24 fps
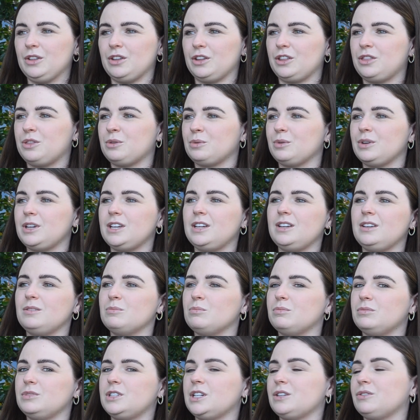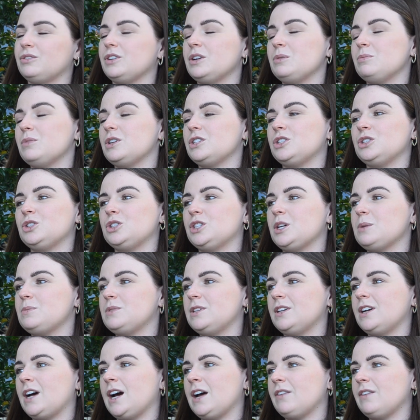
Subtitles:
on the 3 different mission trips